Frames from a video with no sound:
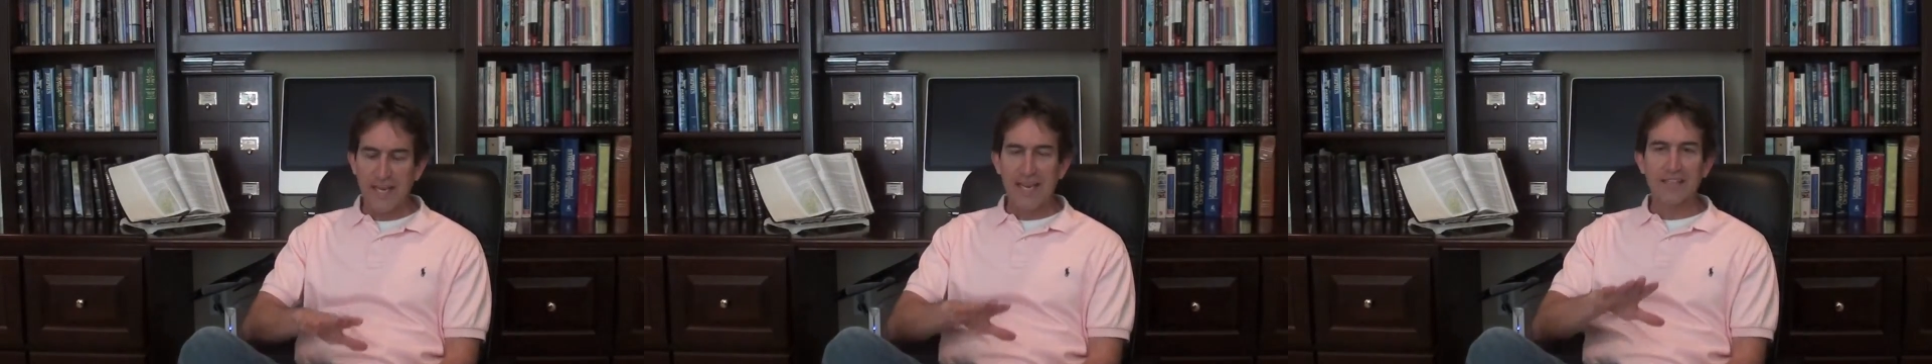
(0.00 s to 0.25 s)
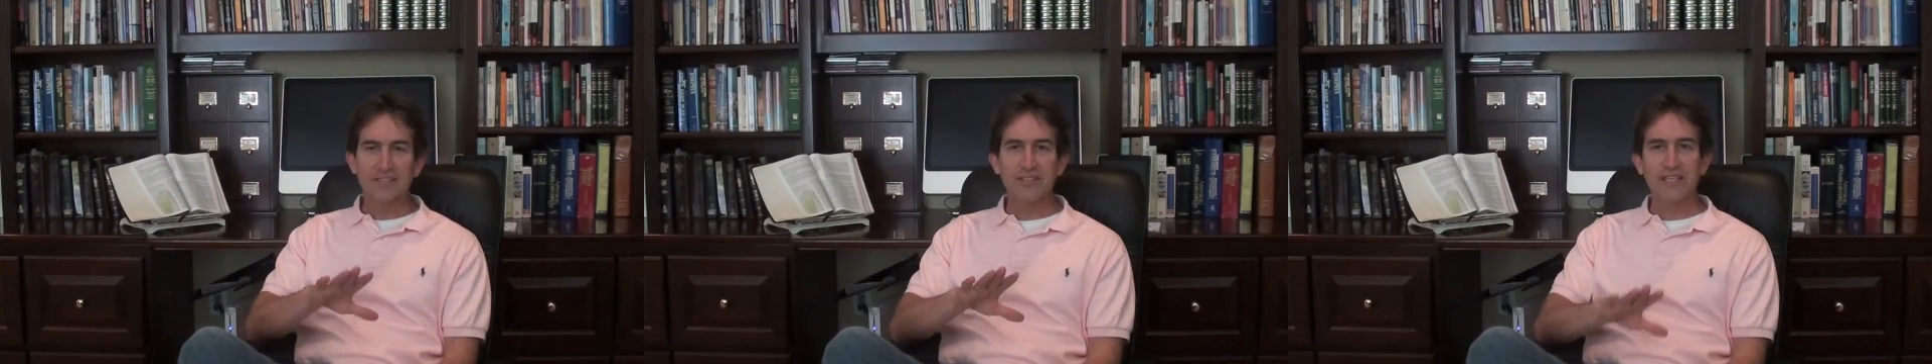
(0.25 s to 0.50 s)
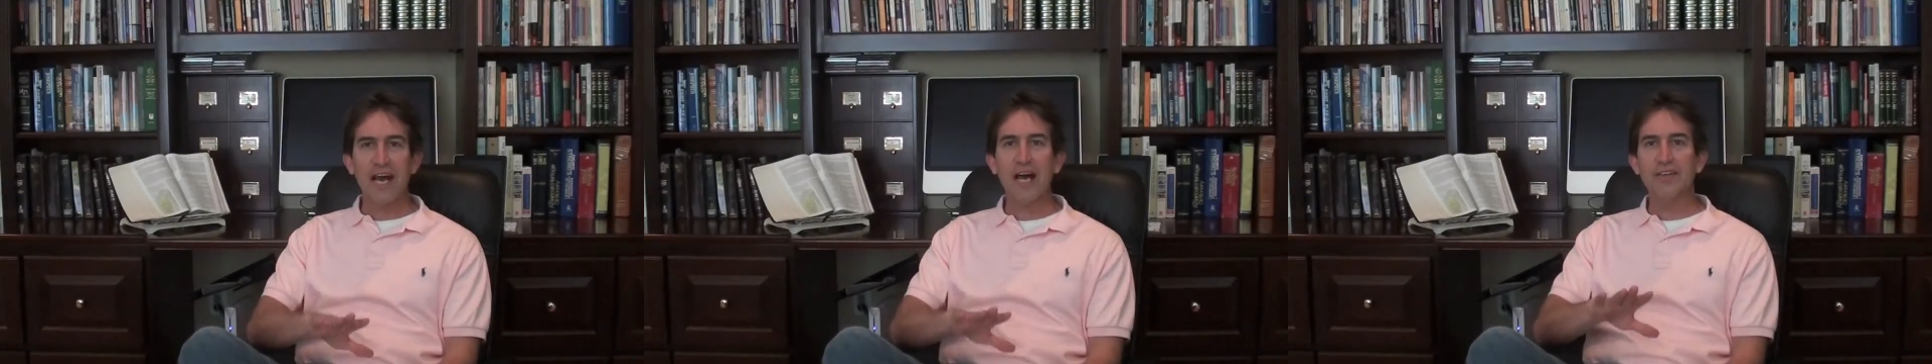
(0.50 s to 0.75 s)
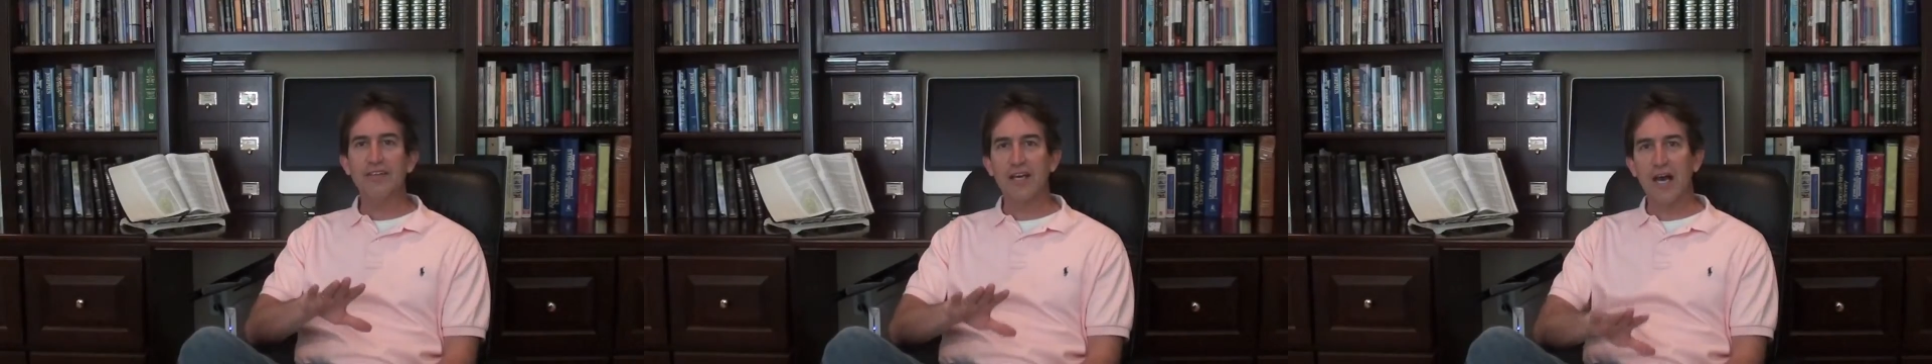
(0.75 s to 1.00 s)
it's
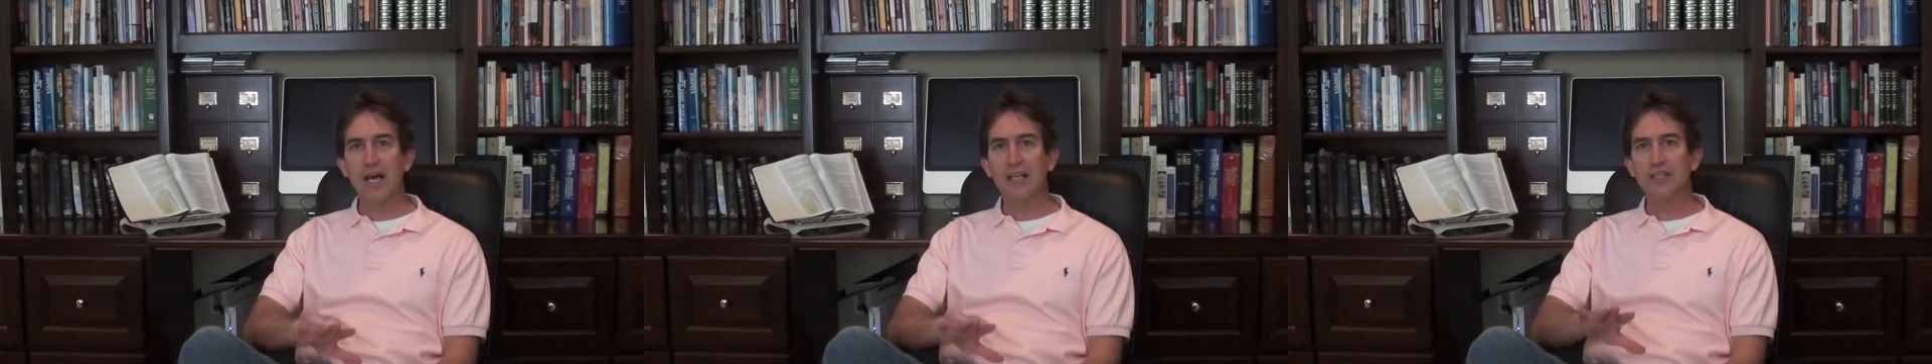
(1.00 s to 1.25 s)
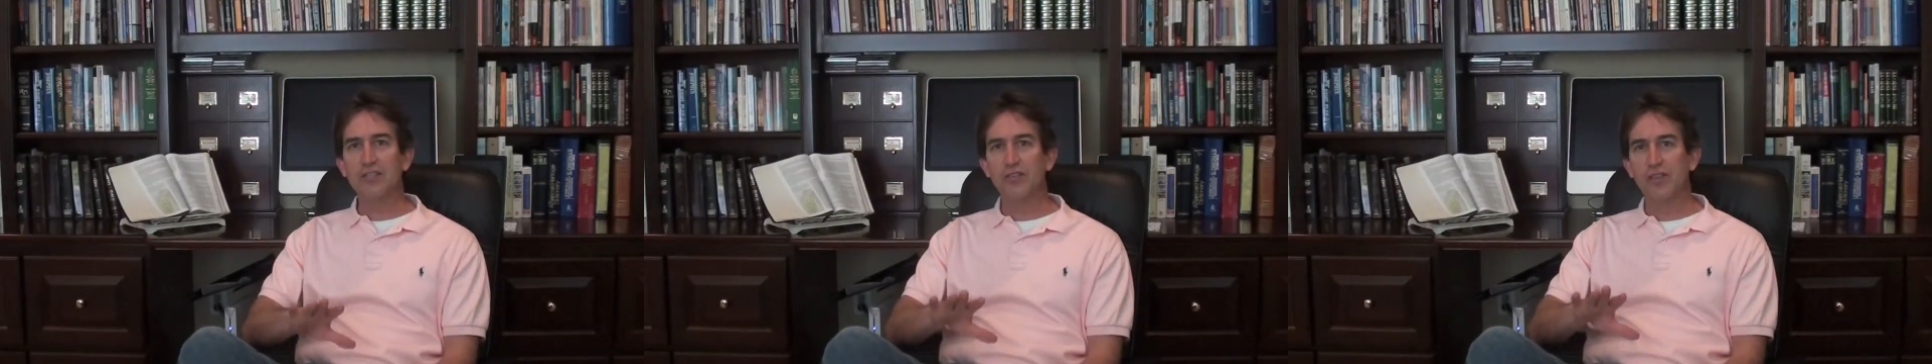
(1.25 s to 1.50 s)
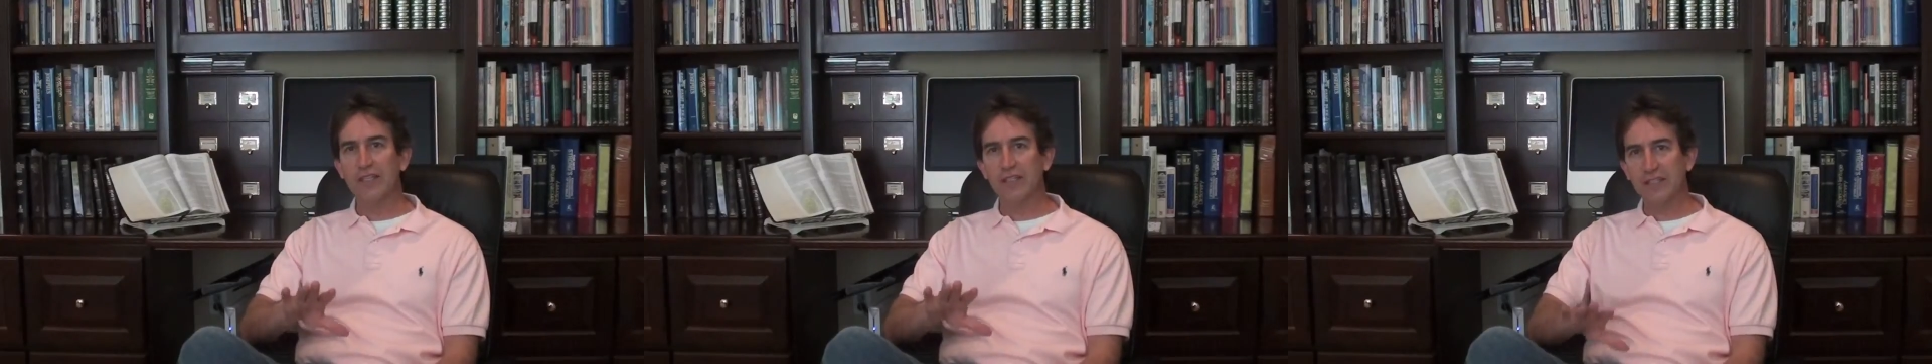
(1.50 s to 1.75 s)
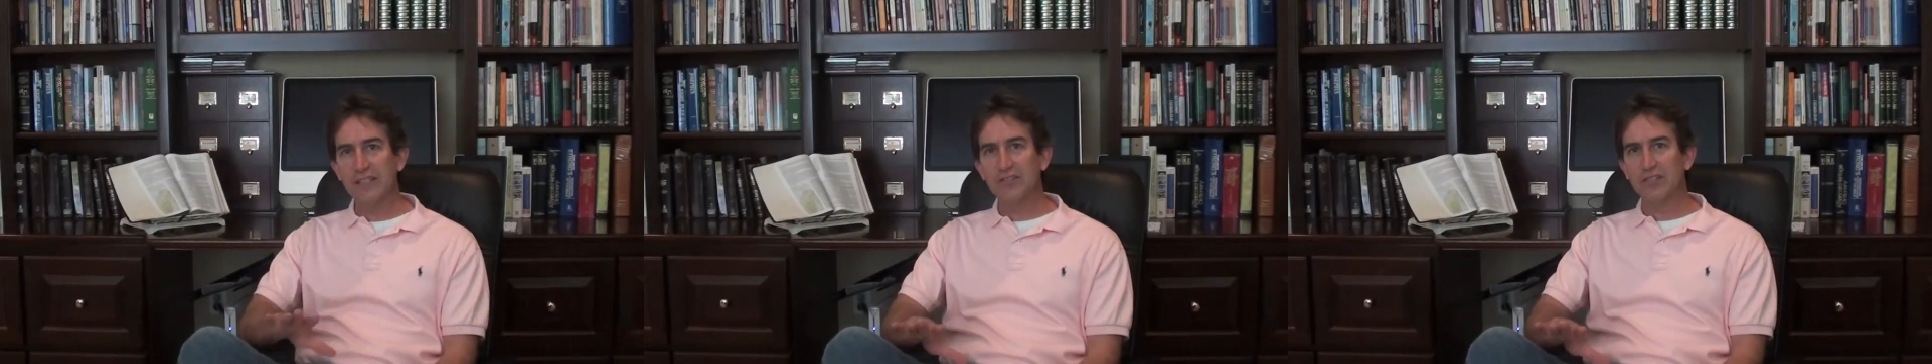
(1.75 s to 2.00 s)
not knowledge
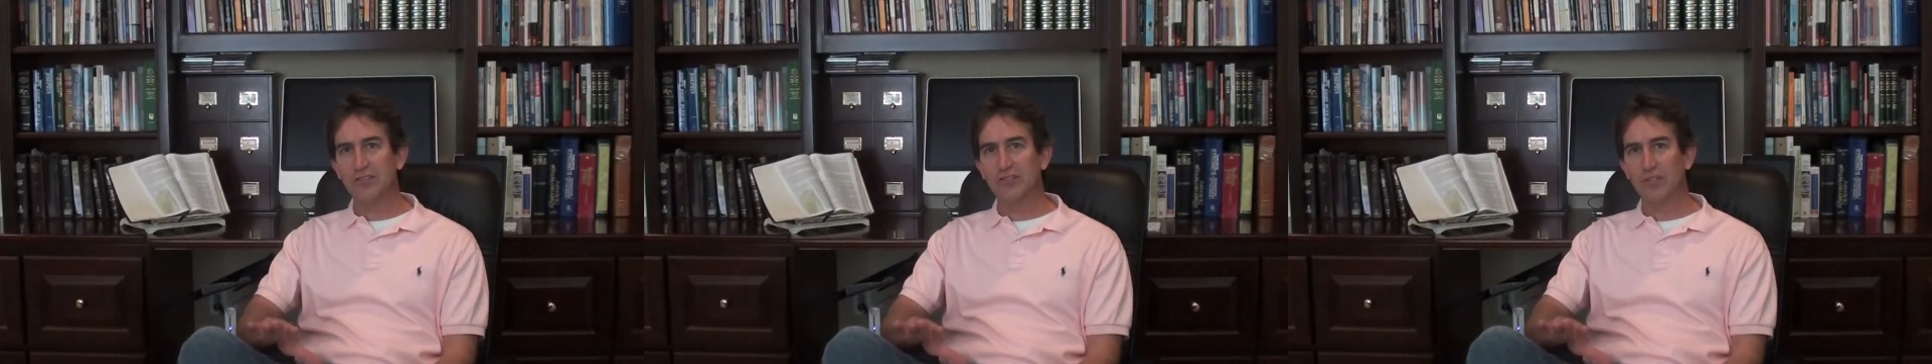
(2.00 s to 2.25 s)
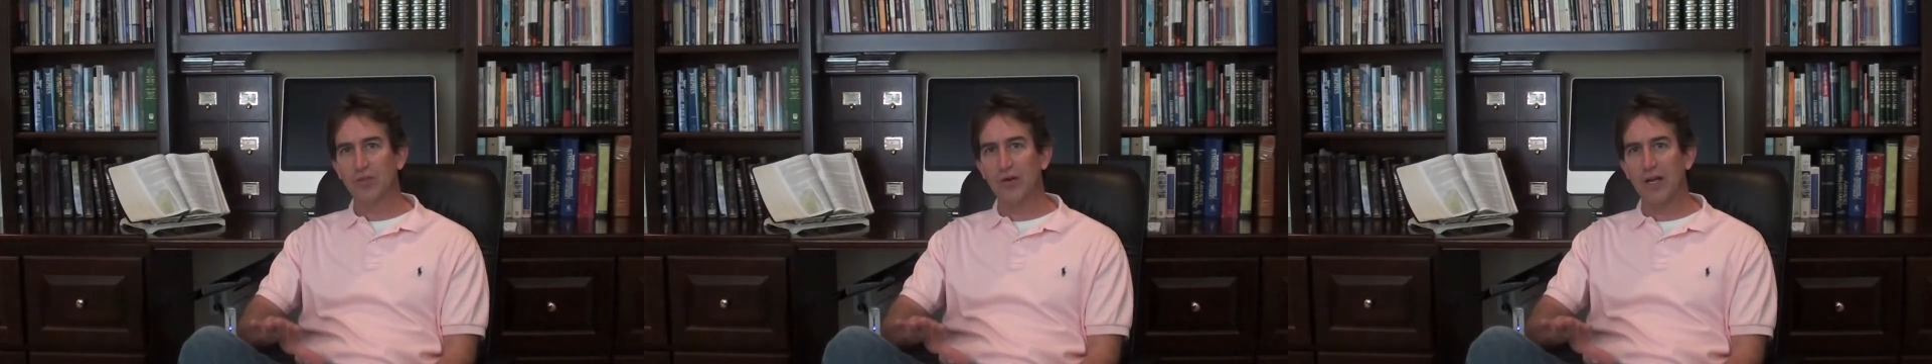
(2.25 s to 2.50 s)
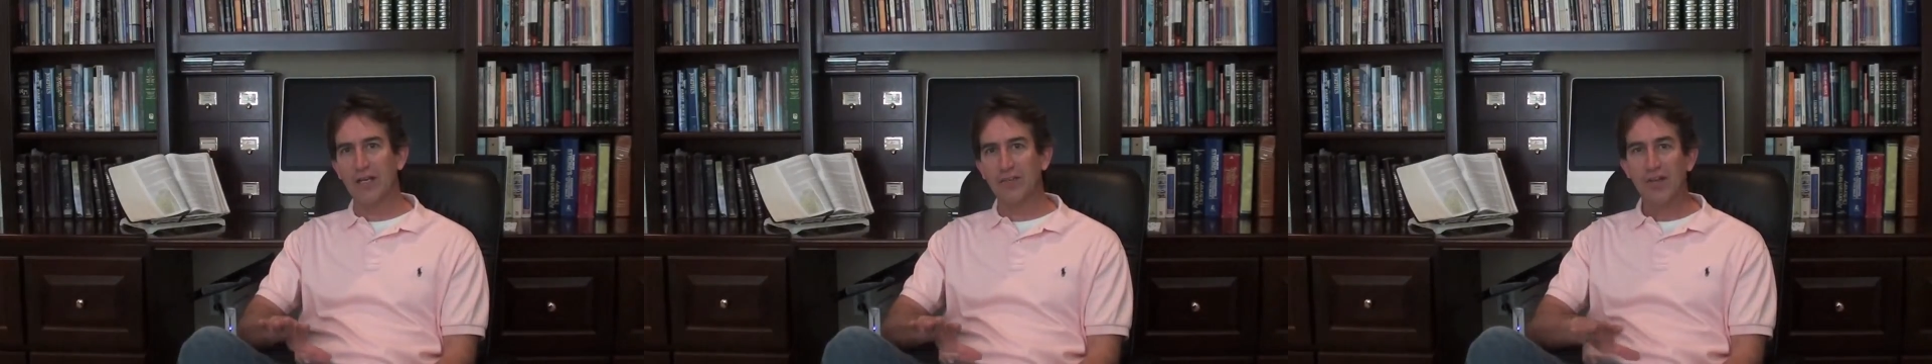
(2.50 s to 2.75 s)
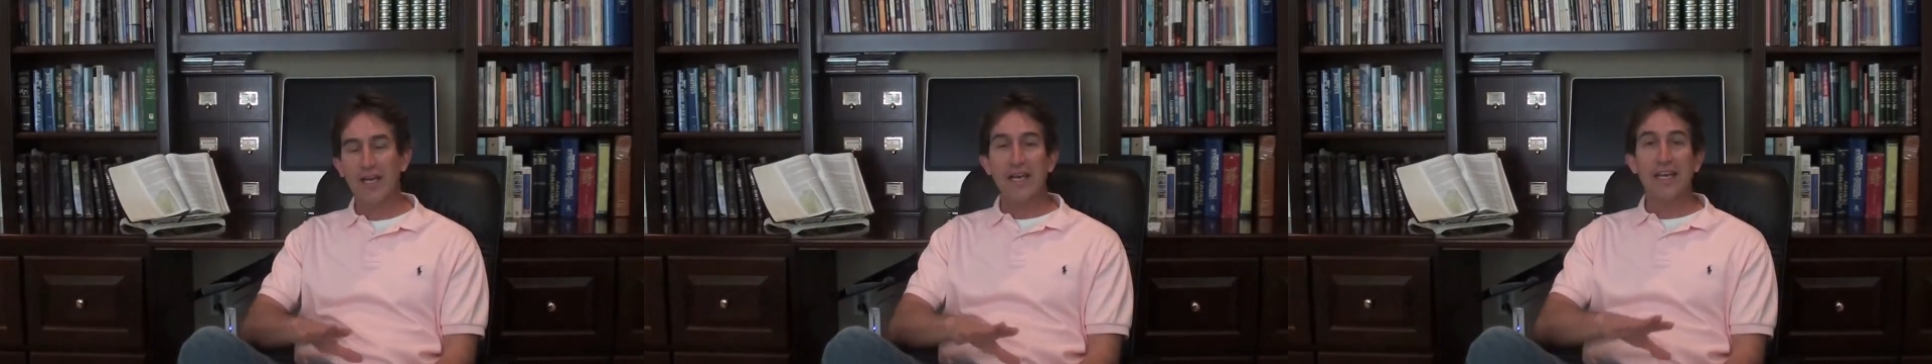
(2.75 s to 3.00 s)
that leads us to Christ.